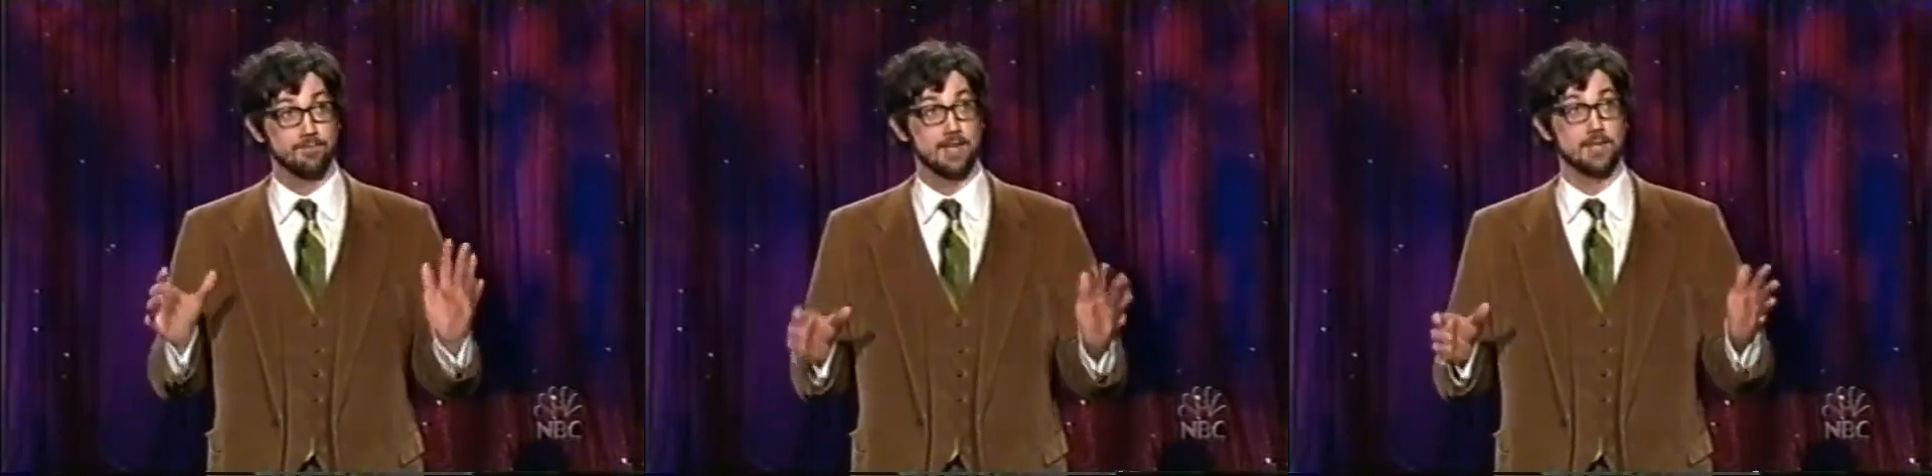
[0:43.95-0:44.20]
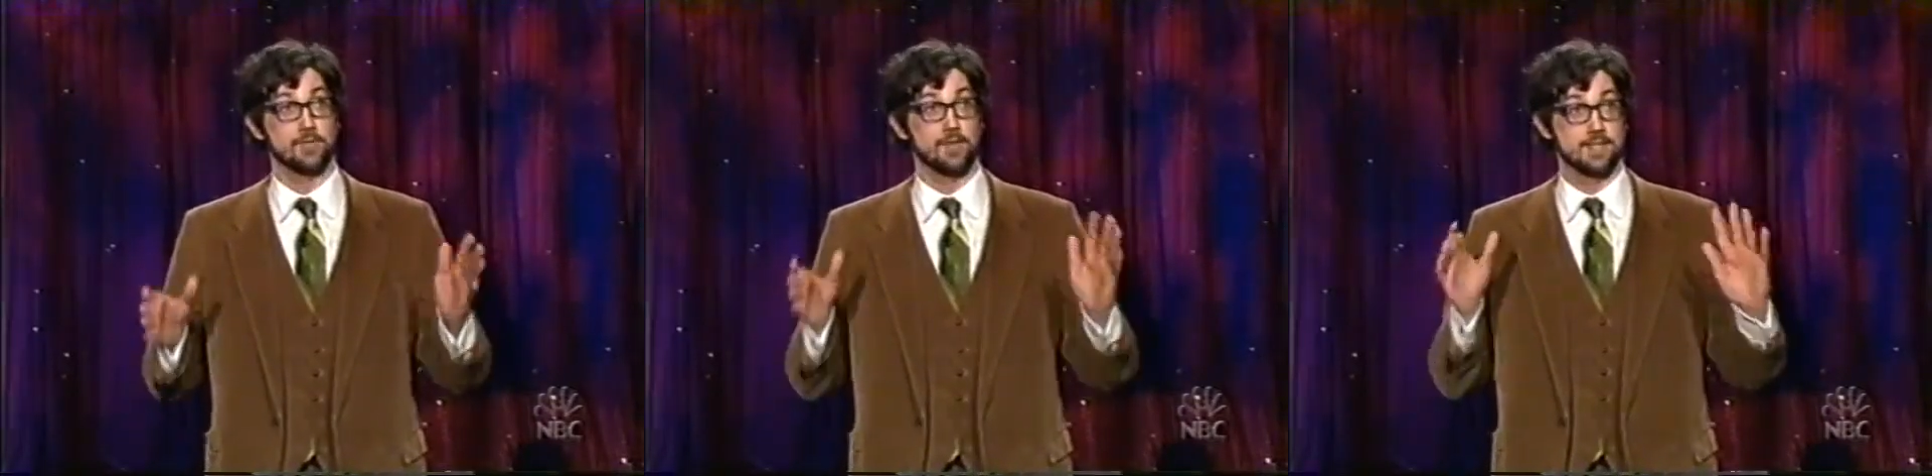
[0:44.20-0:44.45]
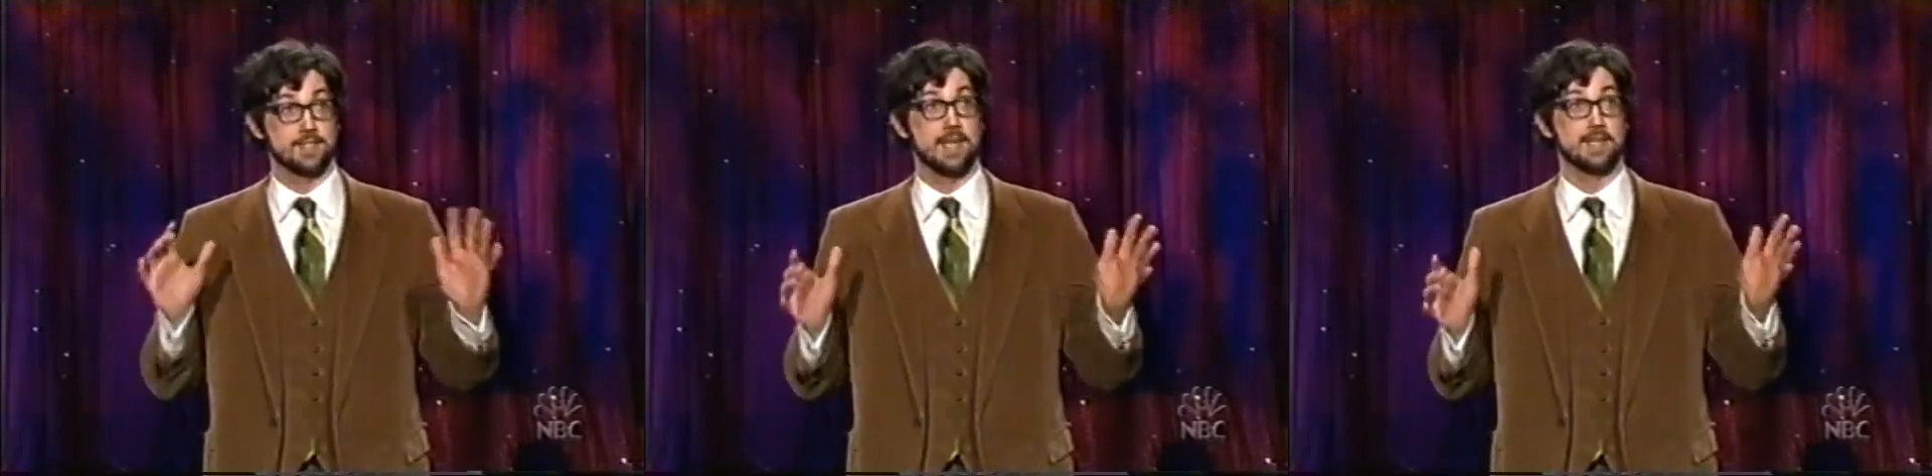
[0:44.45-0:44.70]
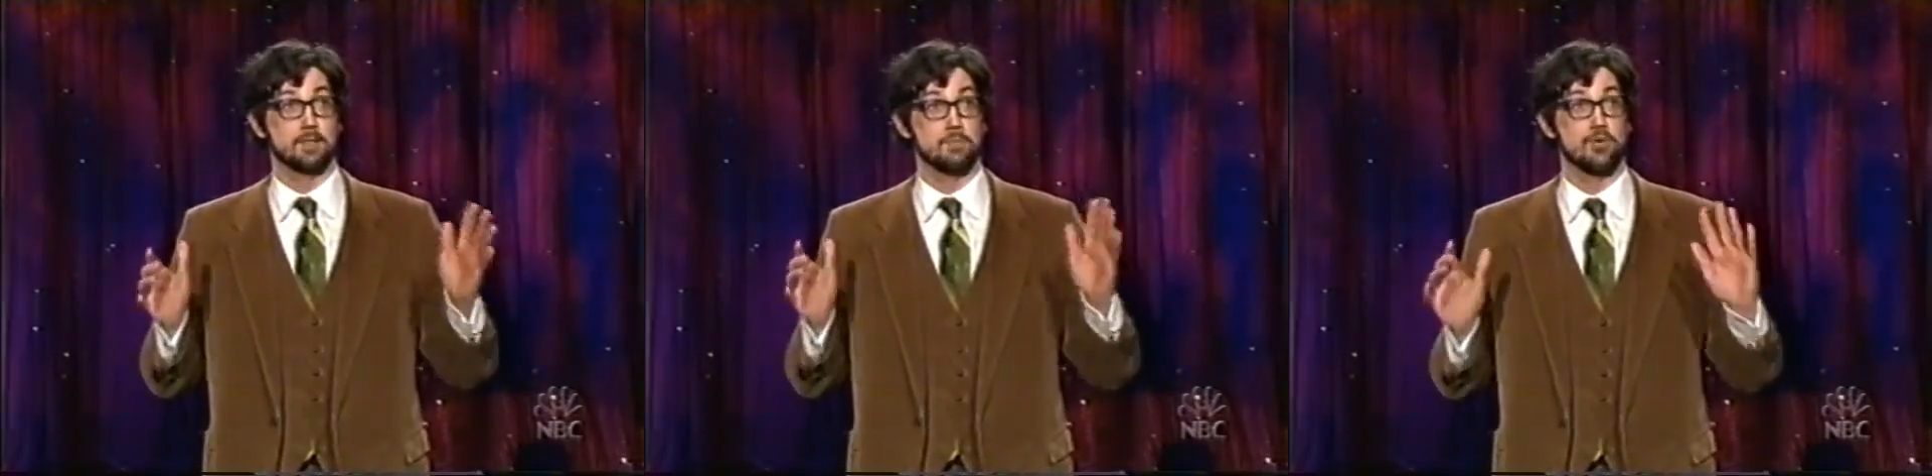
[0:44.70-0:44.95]
That's what they
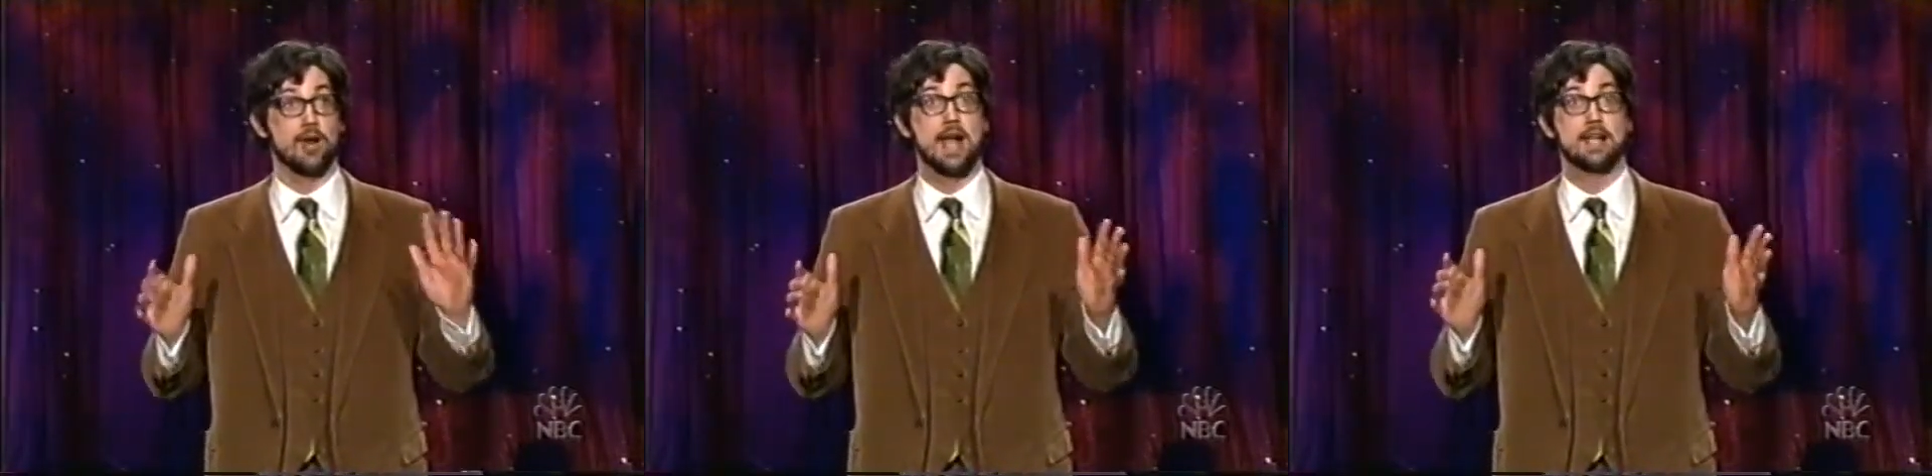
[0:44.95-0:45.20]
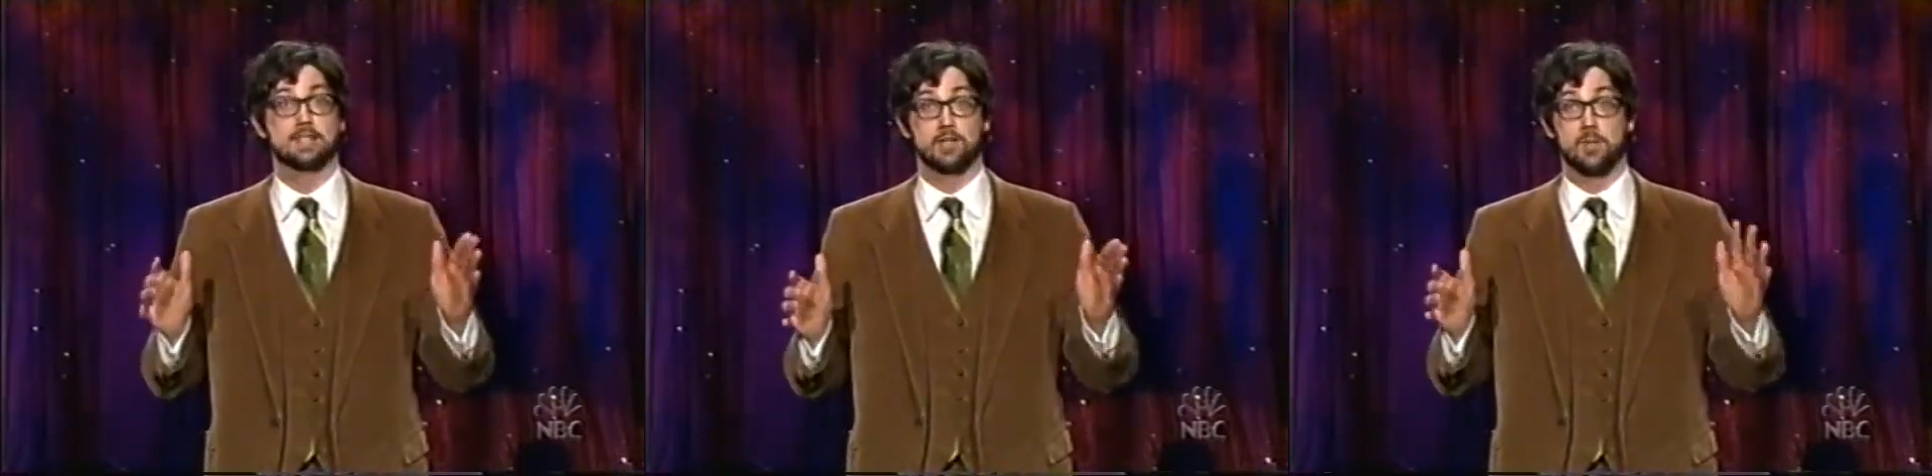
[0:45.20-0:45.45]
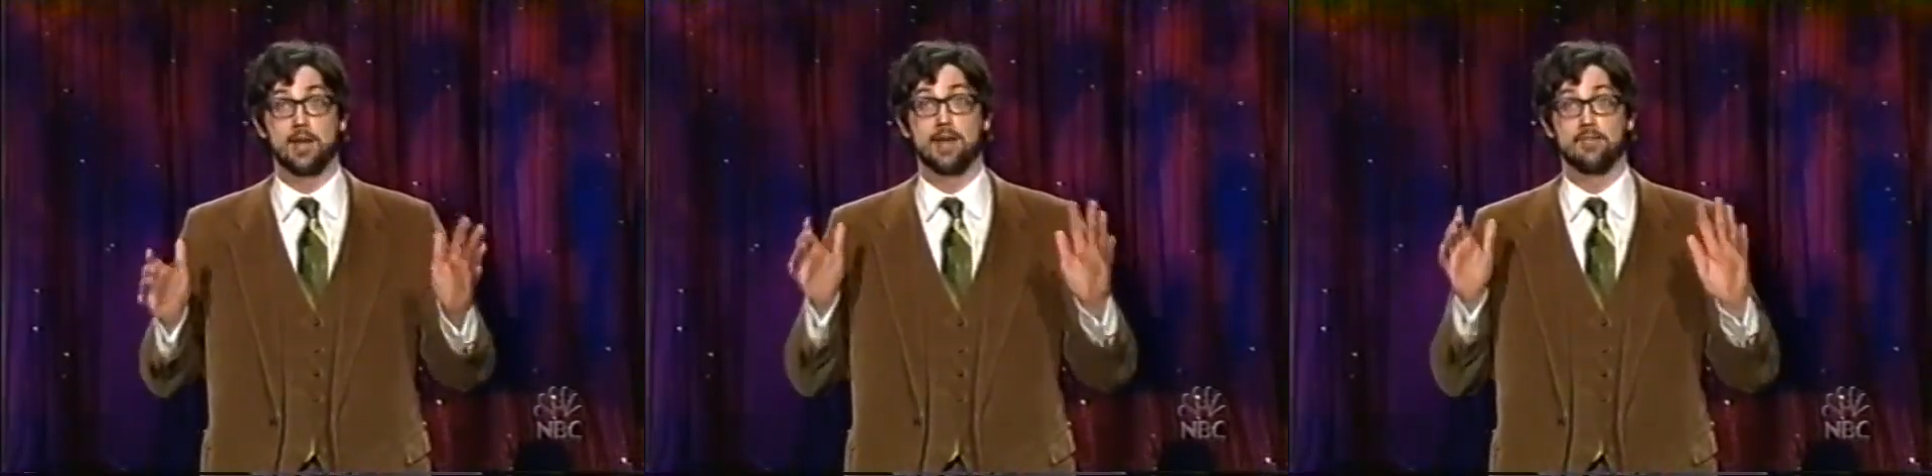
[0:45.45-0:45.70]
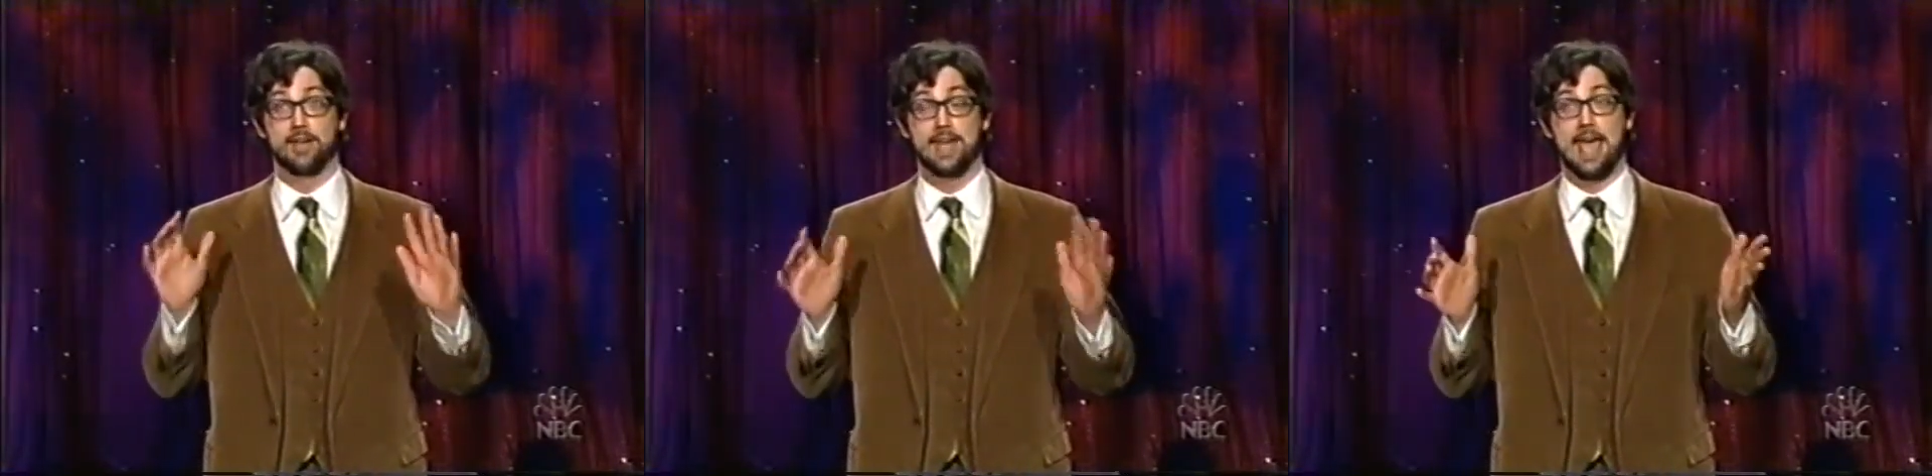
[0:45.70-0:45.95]
said, surprise someone
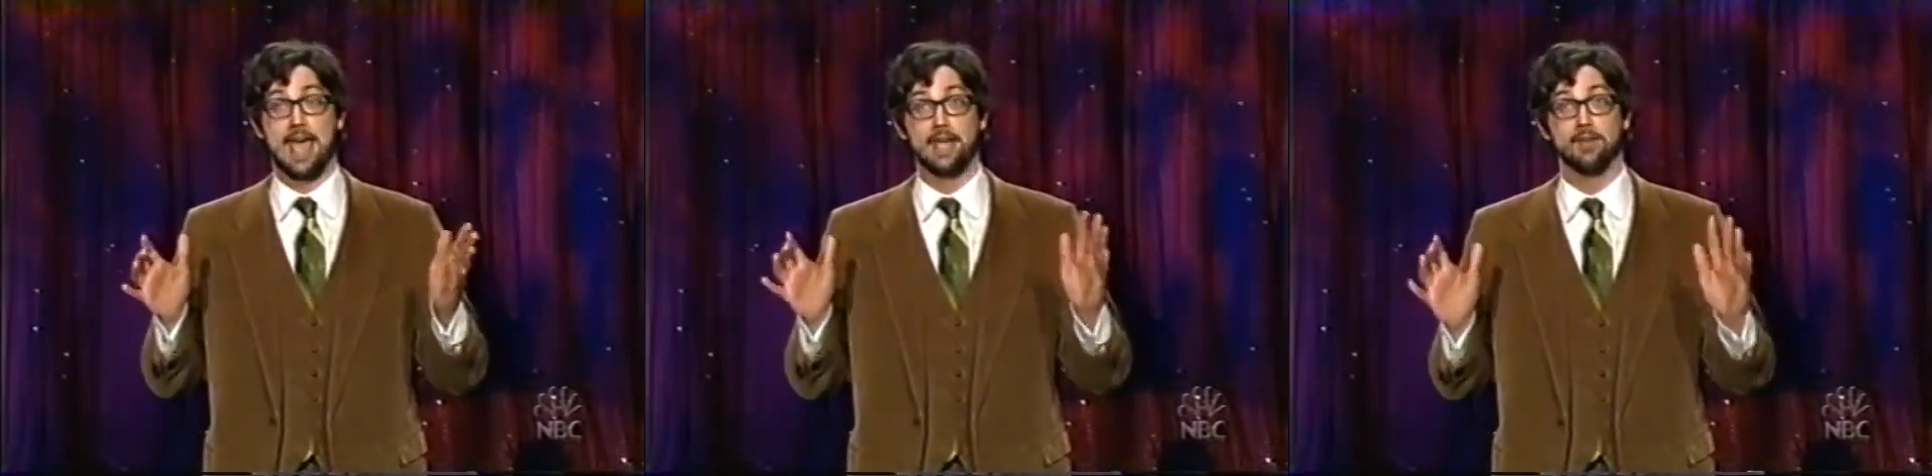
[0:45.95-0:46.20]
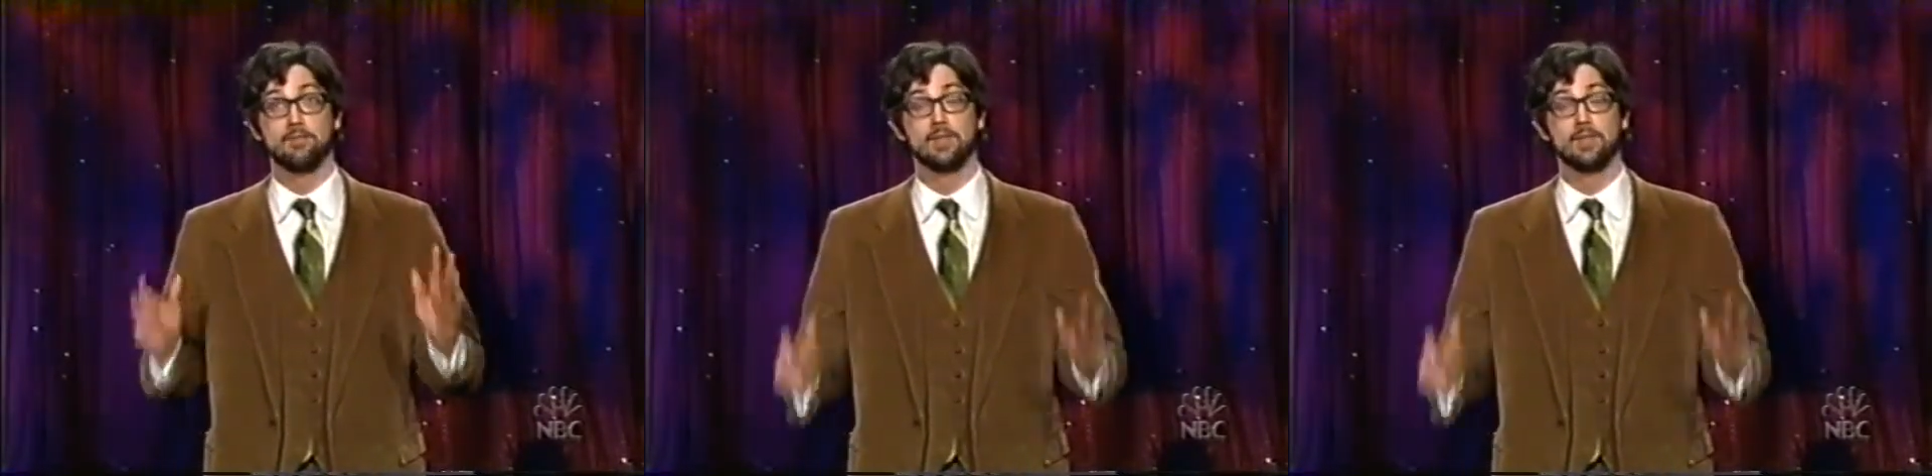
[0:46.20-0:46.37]
every day.